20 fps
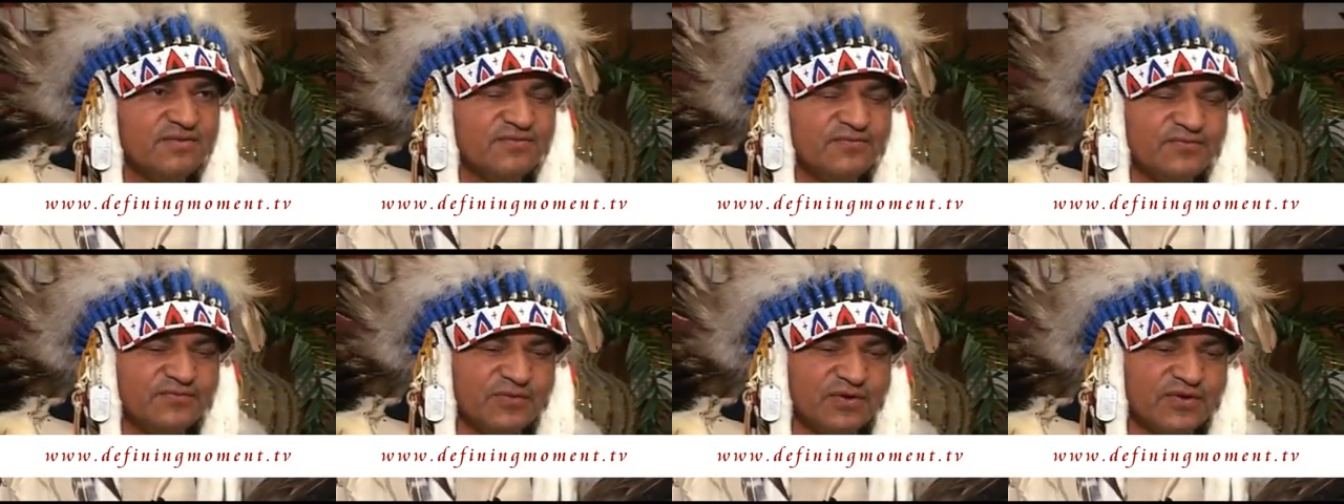
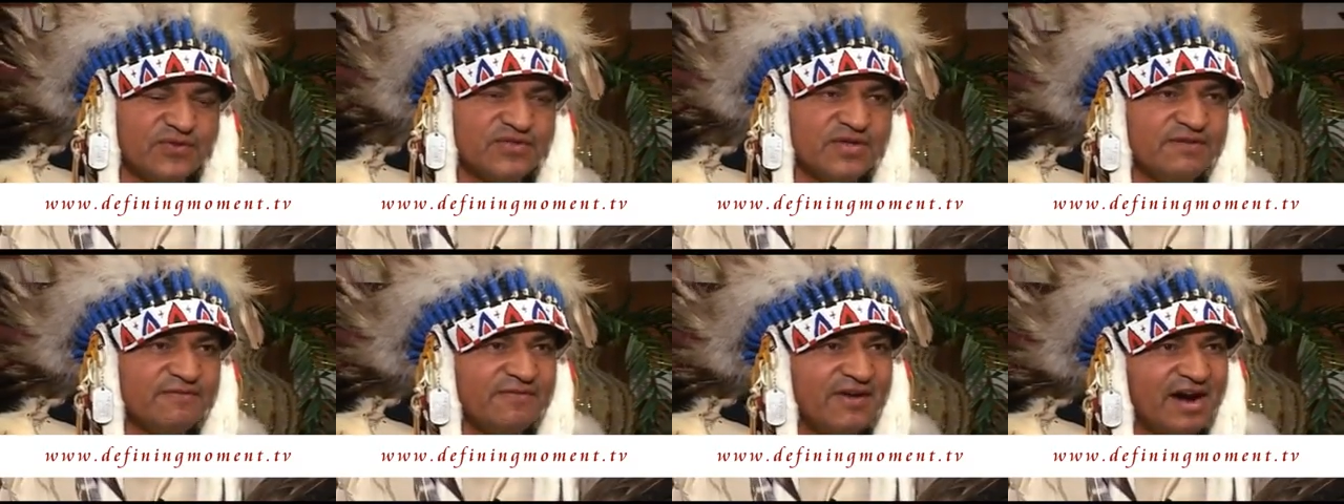for
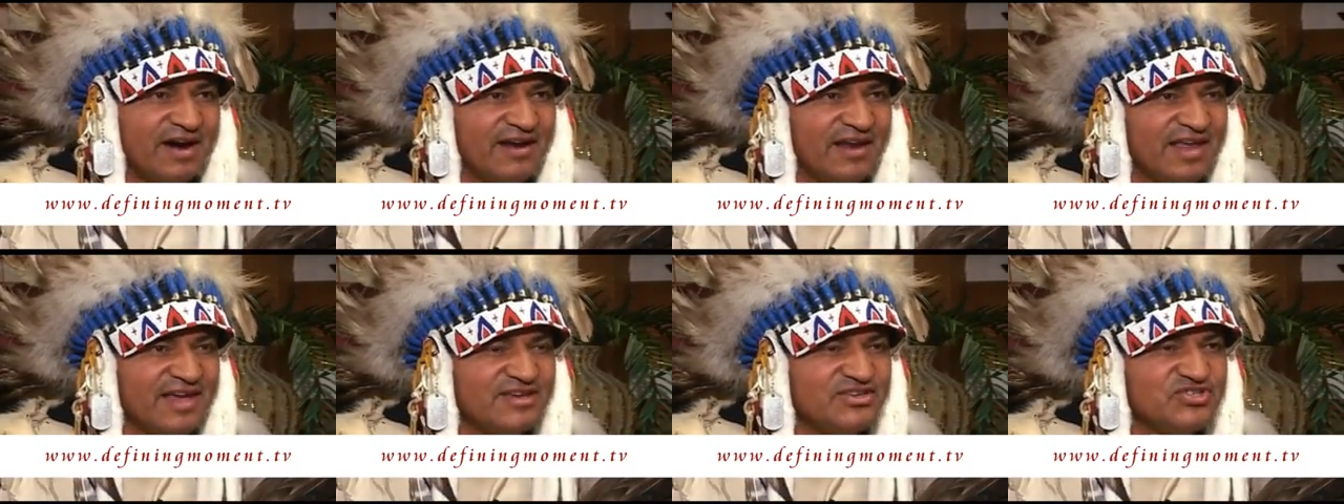the
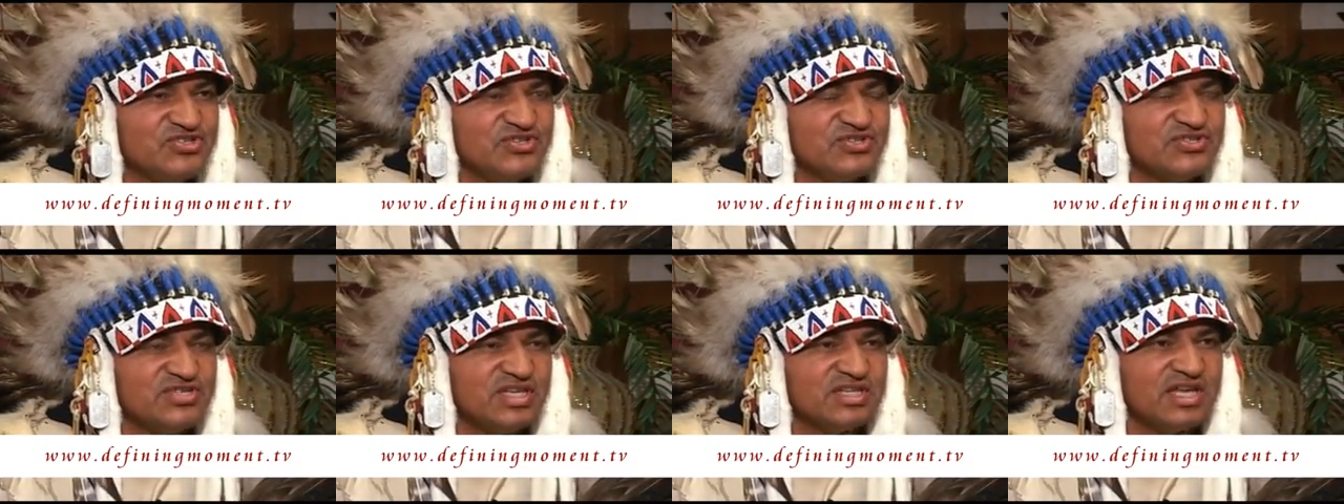
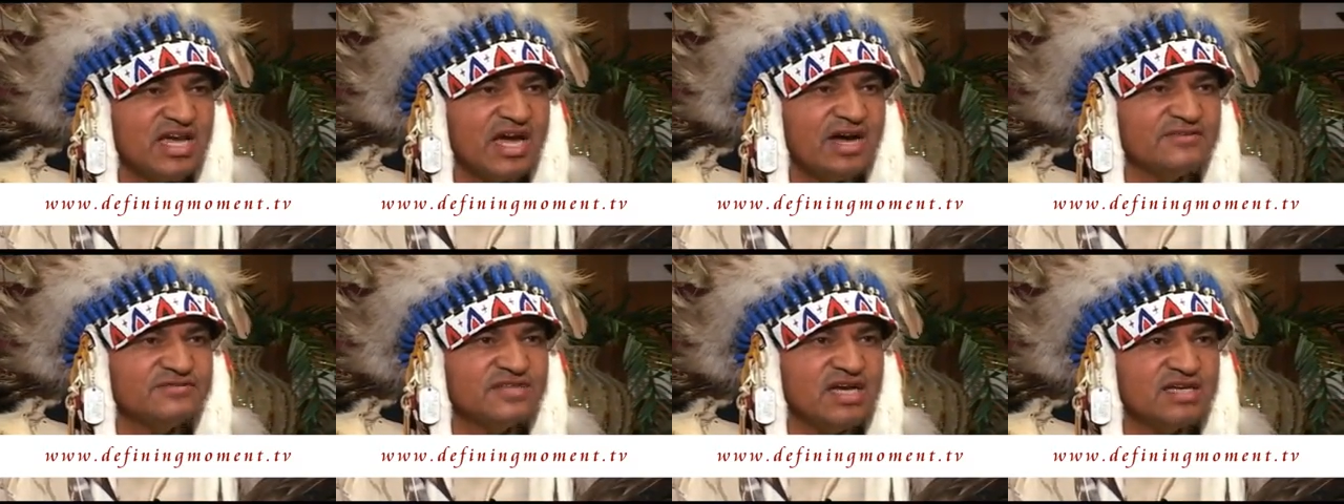violations that they
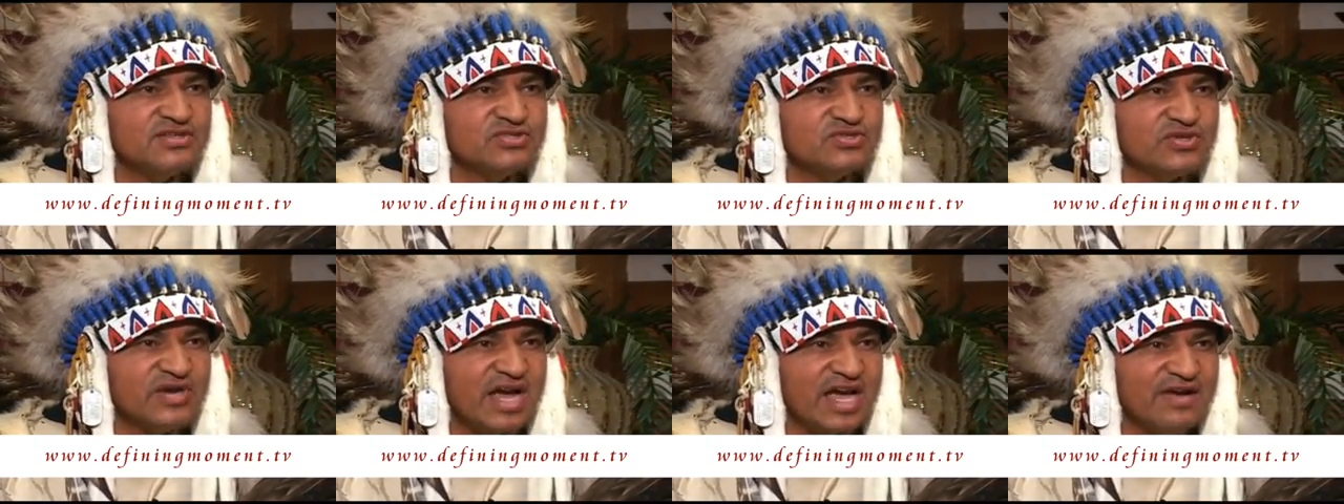have done
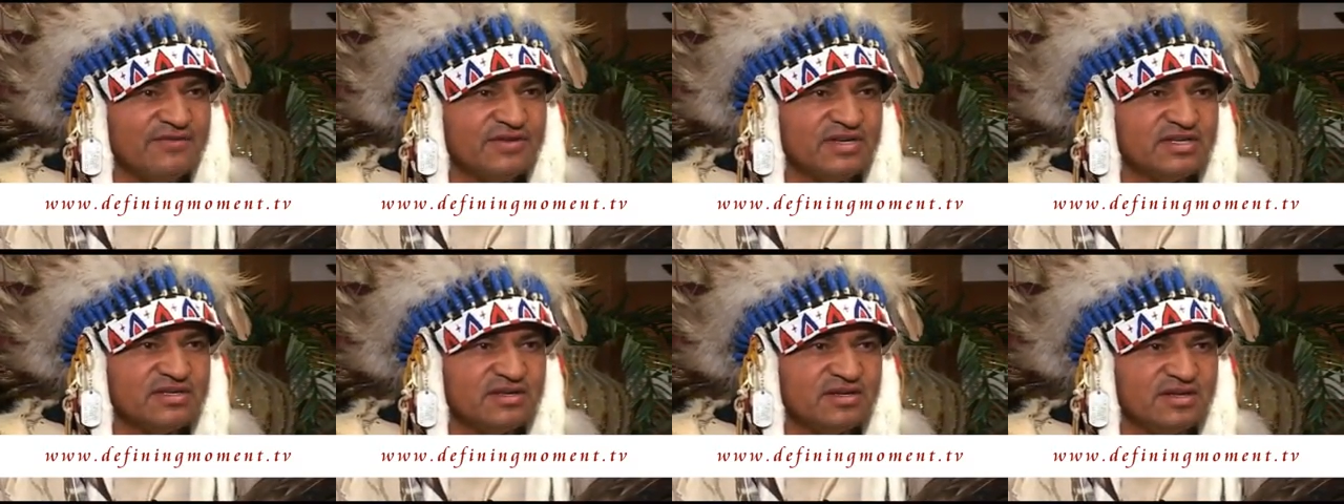to
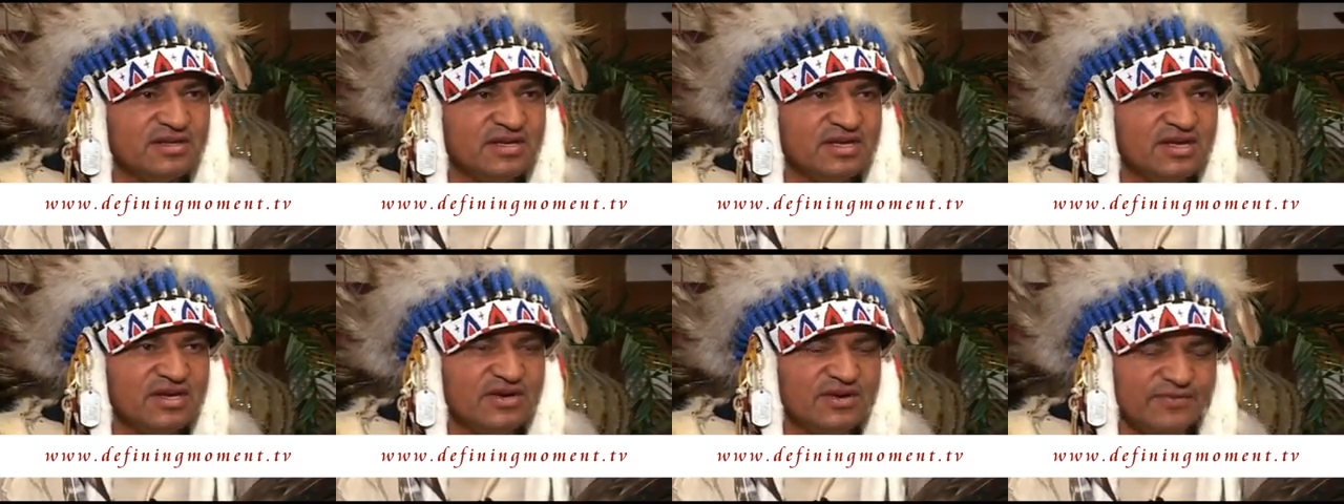heaven,
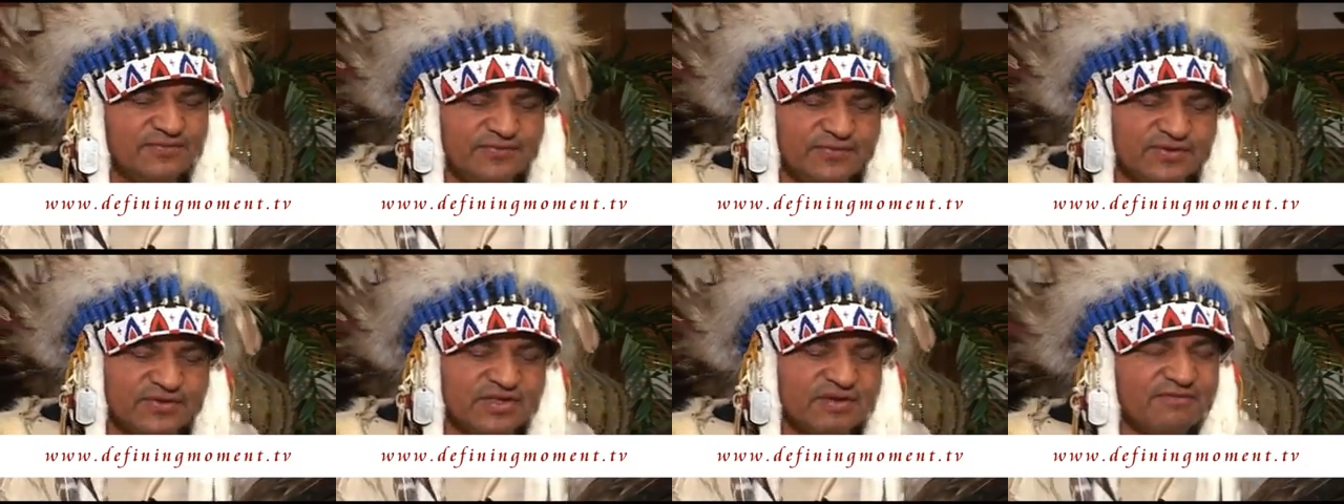
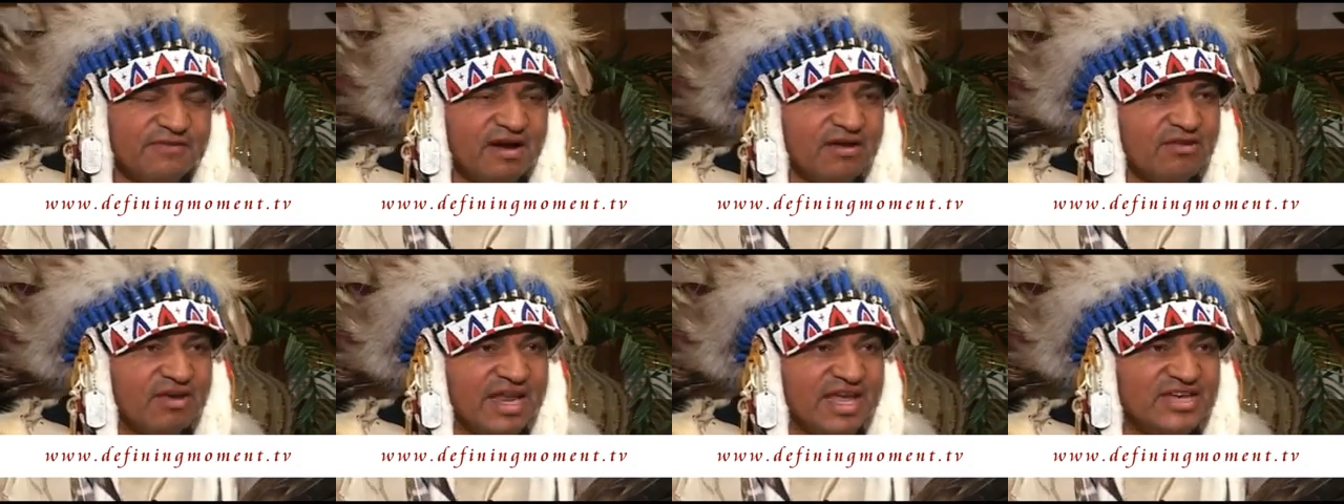for the
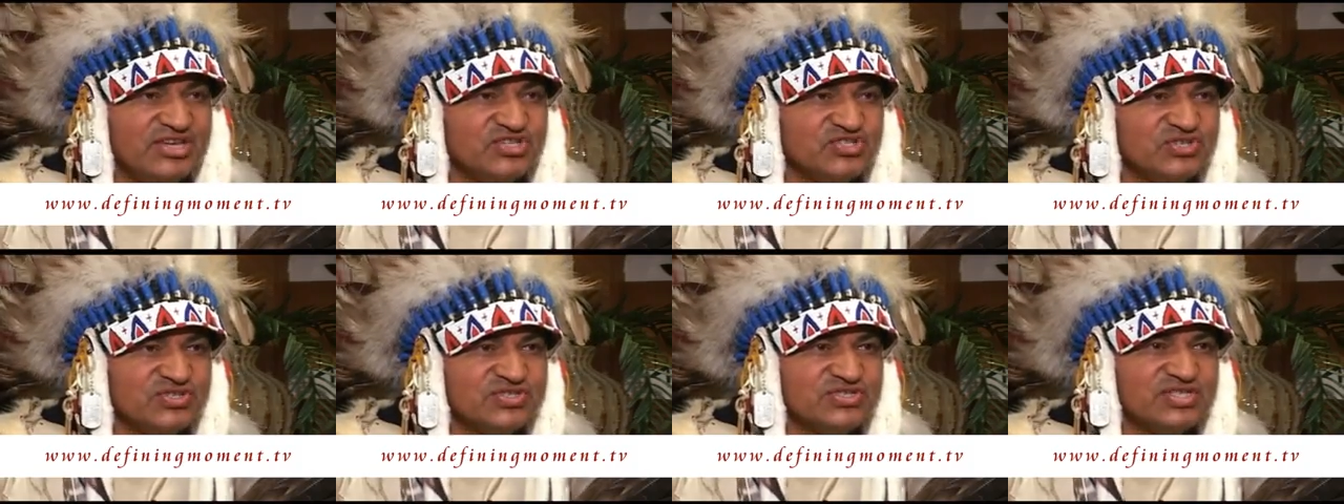
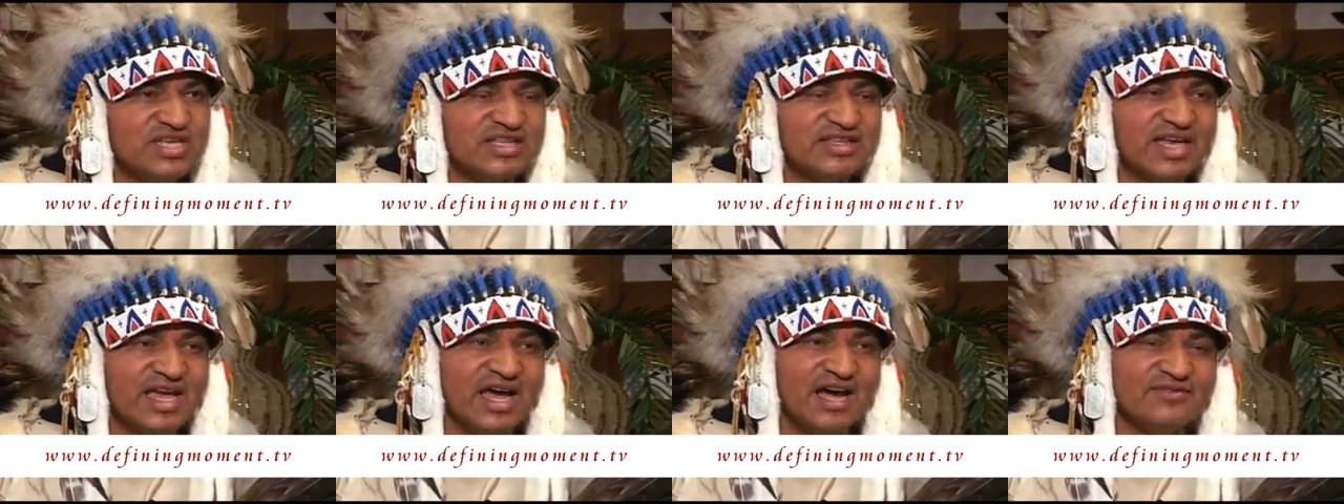violations
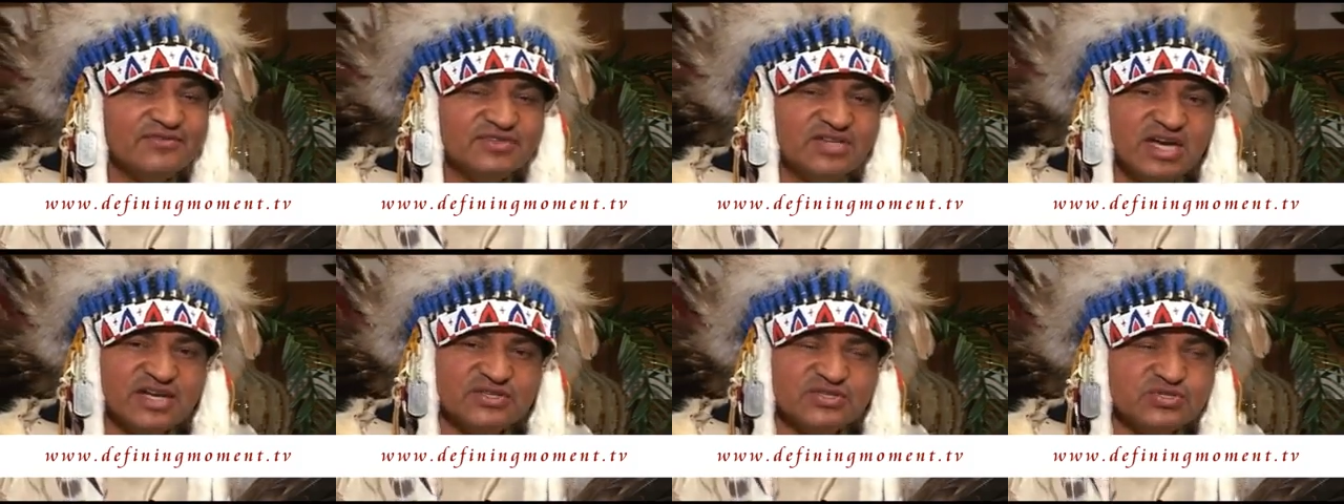that they have
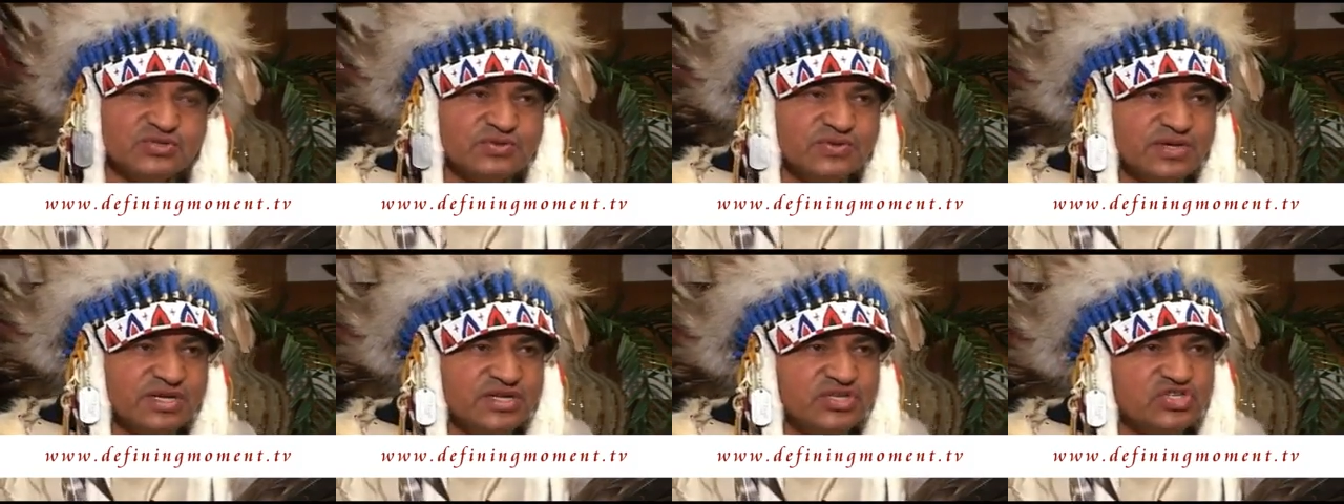done
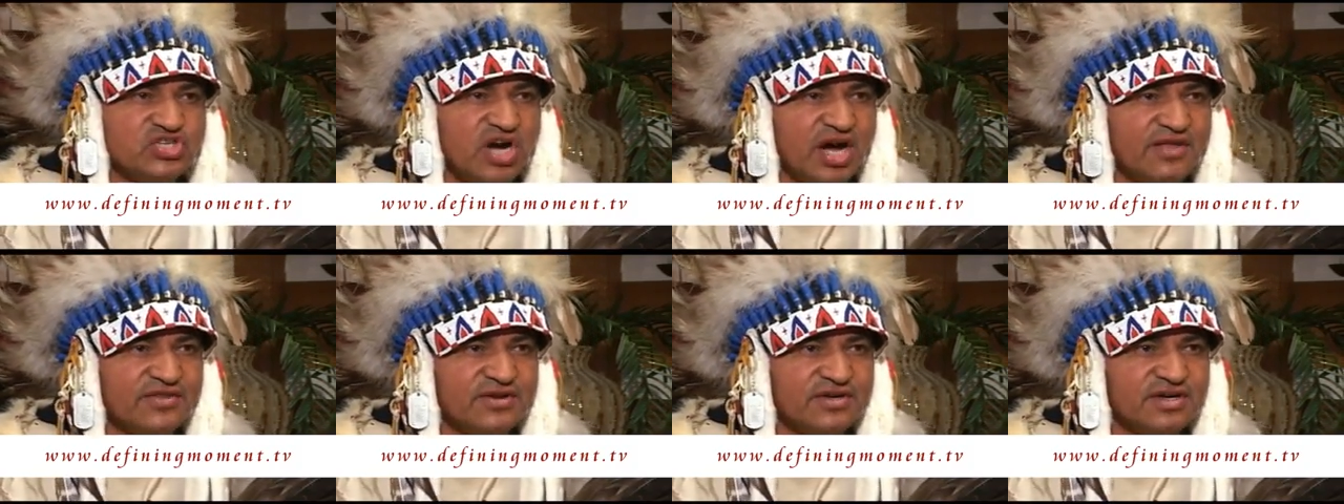to each
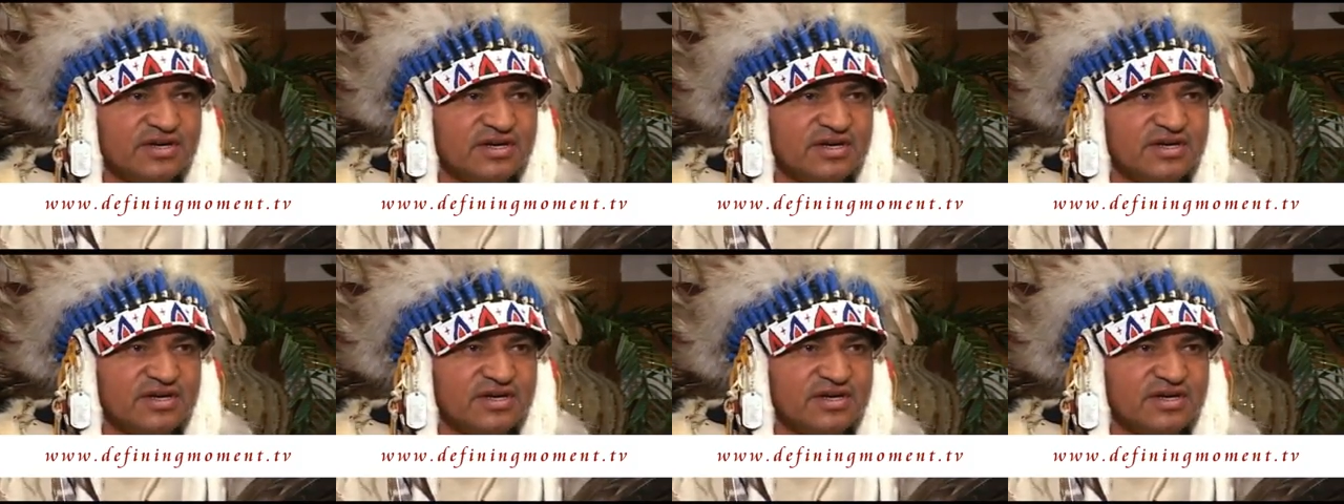other,